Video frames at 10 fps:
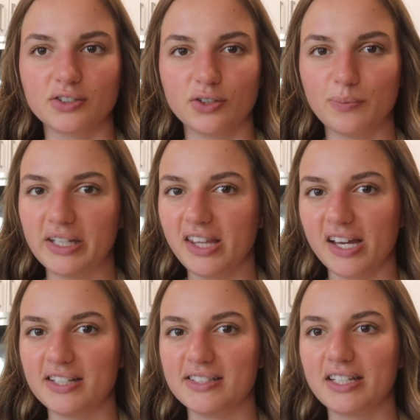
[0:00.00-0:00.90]
So you make the
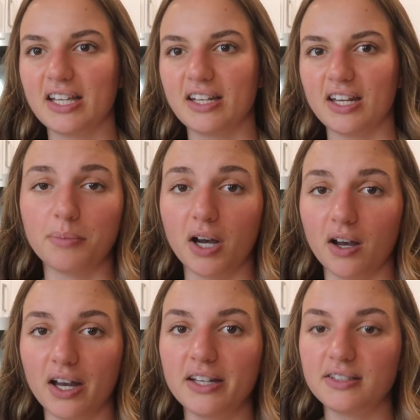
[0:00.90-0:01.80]
icing in a
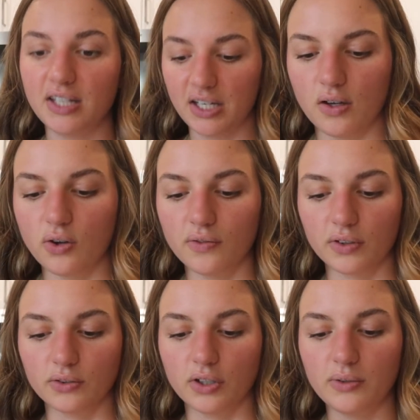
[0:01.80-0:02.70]
pot over
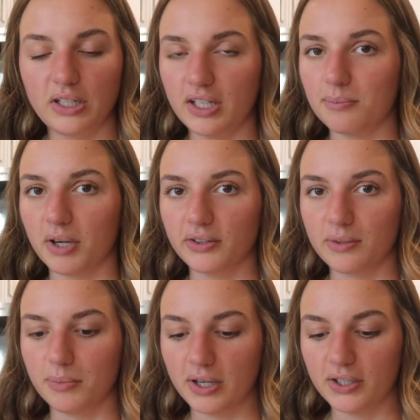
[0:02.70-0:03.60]
a low heat, melt the
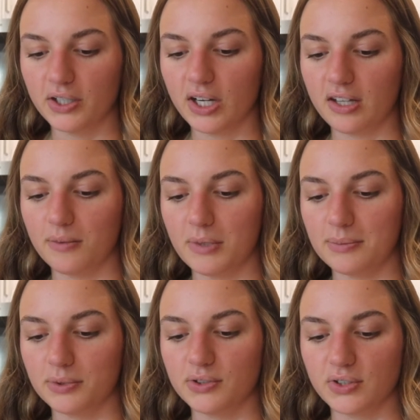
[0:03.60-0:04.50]
butter and the
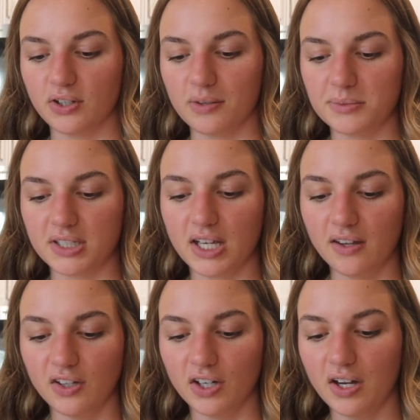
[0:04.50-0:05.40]
maple syrup
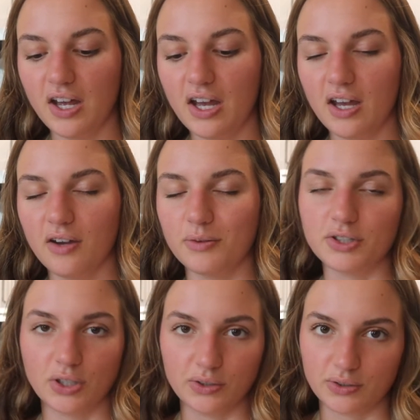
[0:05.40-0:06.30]
together,
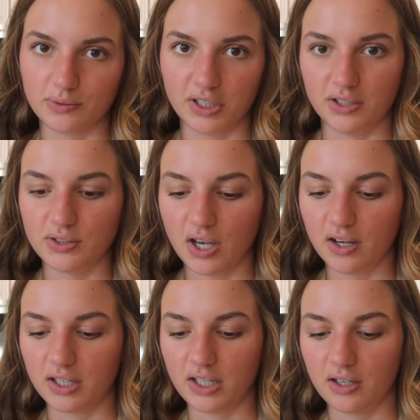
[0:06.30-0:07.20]
which also I'm gonna use
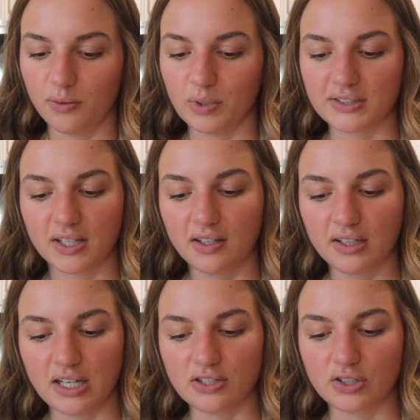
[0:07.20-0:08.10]
honey, whisking
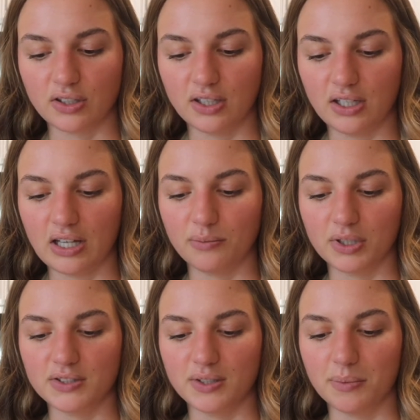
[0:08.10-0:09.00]
occasionally. And
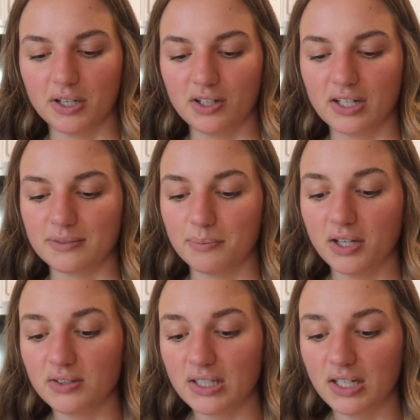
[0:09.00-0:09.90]
once the butter has
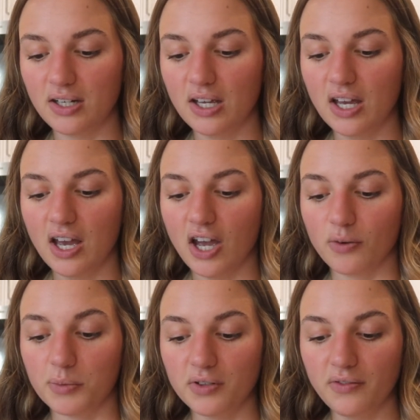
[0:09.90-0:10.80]
melted,
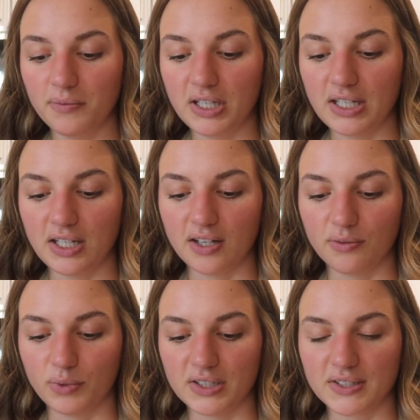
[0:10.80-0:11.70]
remove from the heat
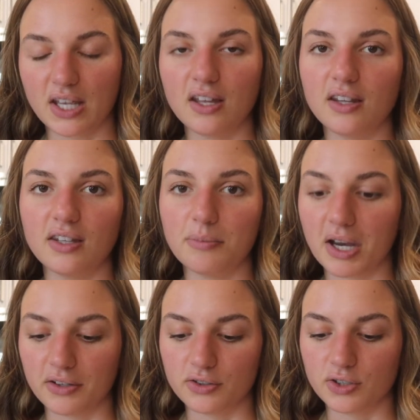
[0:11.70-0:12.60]
and whisk in the
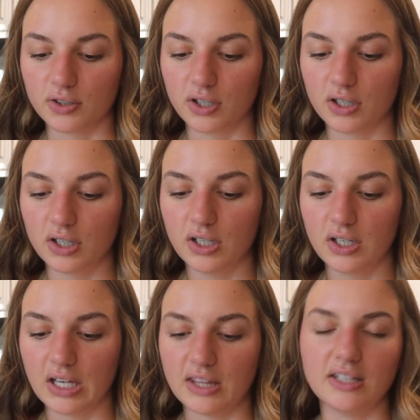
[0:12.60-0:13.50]
powdered sugar,
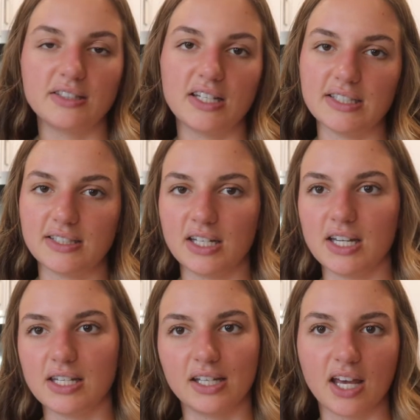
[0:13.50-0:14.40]
and then taste it,
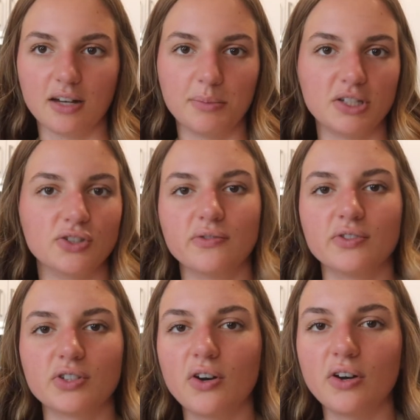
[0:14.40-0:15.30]
and then add a pinch of
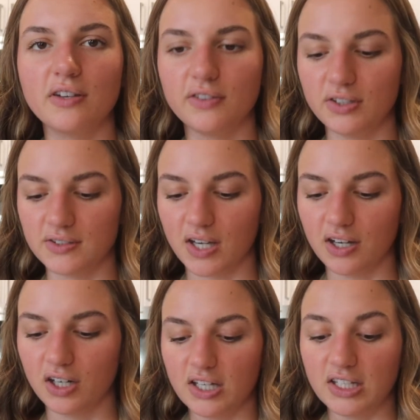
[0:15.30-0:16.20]
salt if you
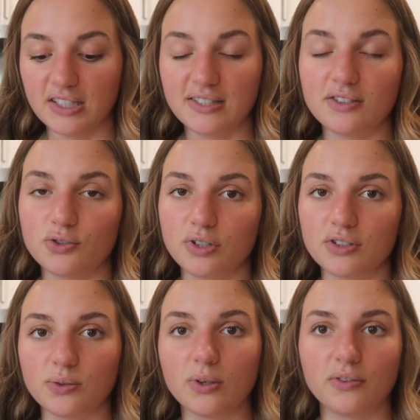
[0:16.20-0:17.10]
desire. And then it says
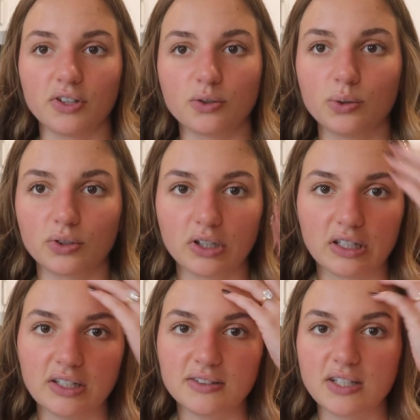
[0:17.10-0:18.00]
drizzle over the cool
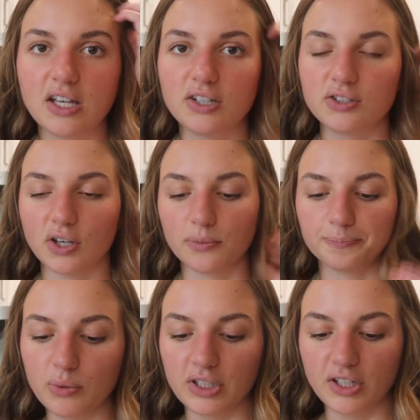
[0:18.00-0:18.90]
cookies. So
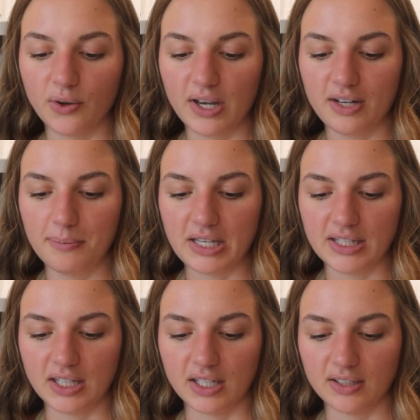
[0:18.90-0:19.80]
we're gonna go ahead and make
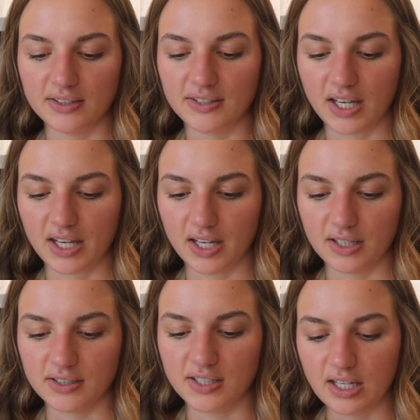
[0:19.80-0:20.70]
this,
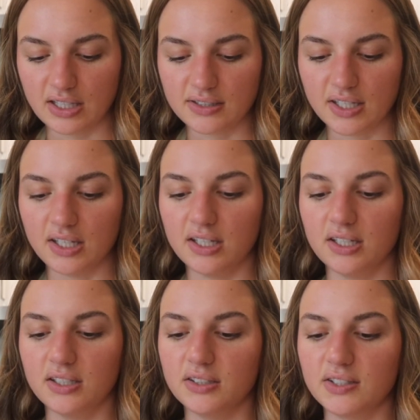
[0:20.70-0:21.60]
and it
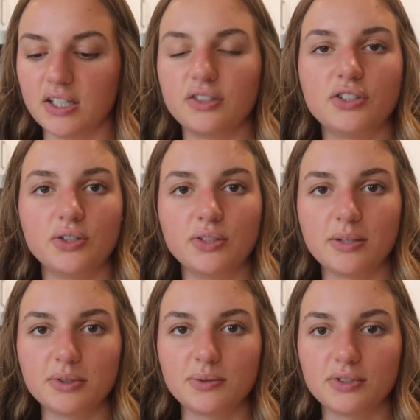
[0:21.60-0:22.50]
is 2
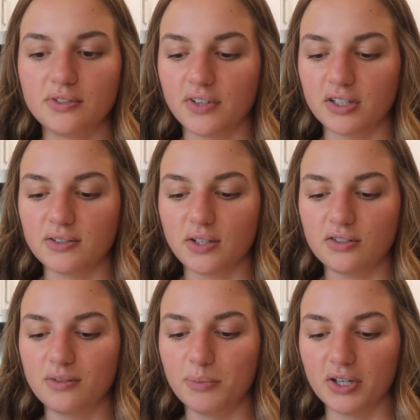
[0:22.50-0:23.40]
tablespoons of
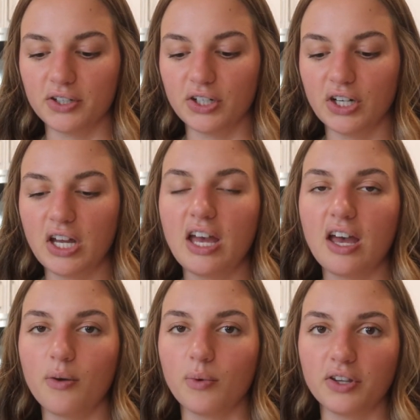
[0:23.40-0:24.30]
unsalted butter,
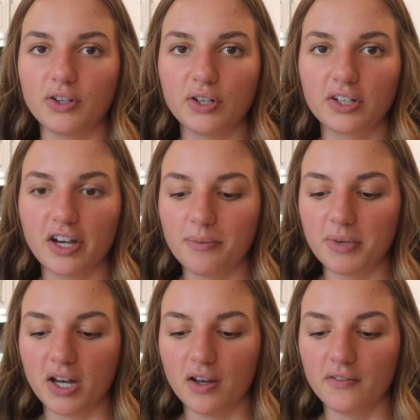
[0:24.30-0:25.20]
1/3 a cup
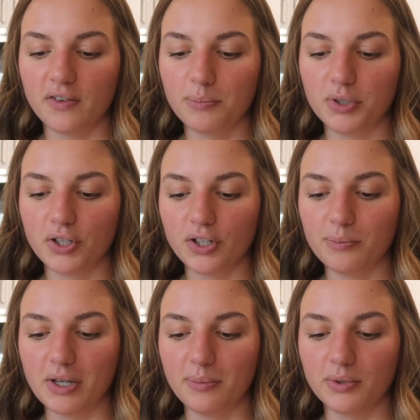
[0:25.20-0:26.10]
of pure
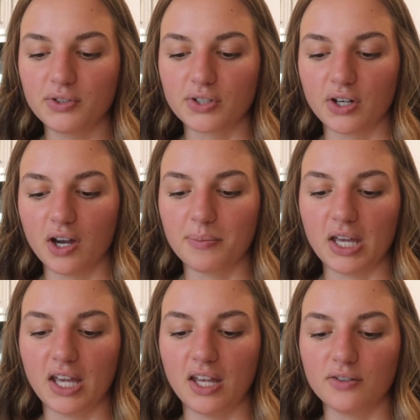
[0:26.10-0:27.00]
maple syrup,
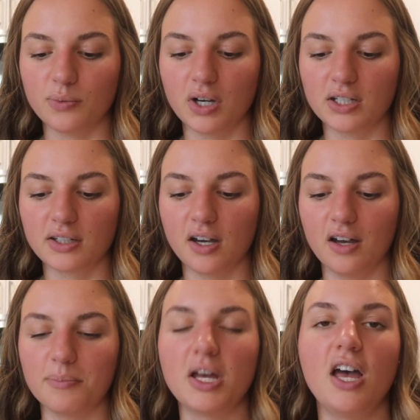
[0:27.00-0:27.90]
and 1
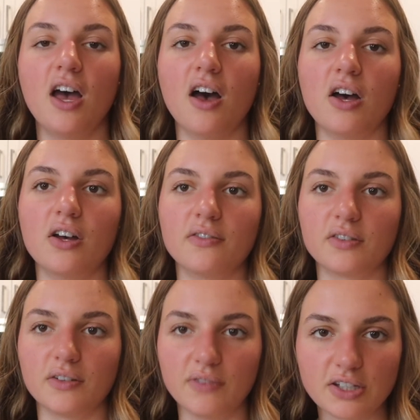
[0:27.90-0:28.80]
cup of
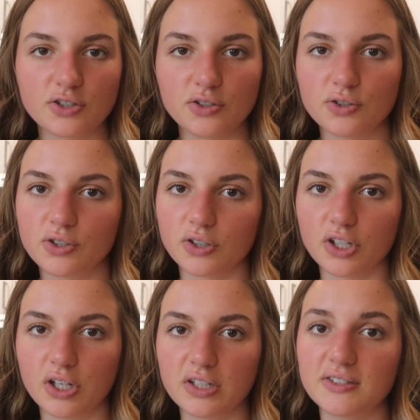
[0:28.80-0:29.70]
confectioner's
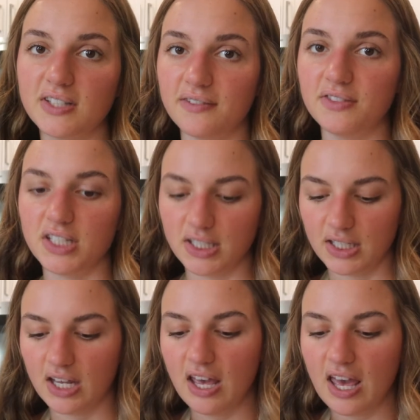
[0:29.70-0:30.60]
sugar sifted,
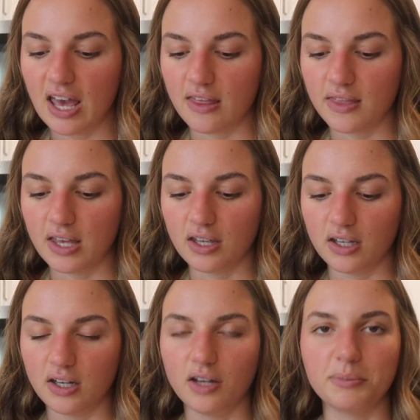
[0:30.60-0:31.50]
and
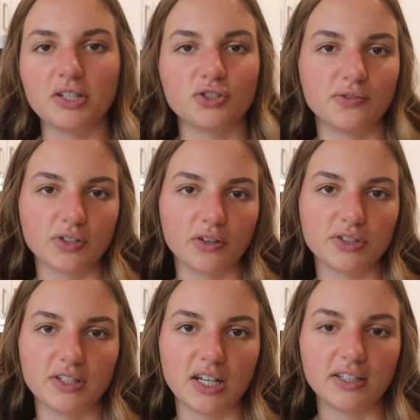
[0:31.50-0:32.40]
then a pinch of salt
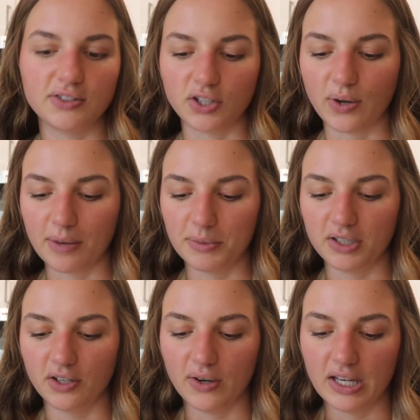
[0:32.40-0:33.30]
to taste. So I'm
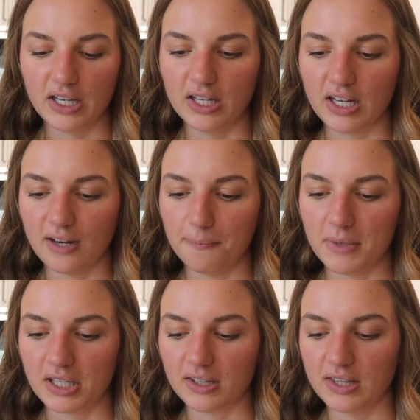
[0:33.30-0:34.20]
gonna go ahead and
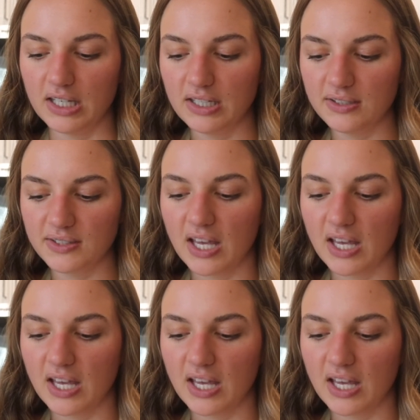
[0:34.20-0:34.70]
make this.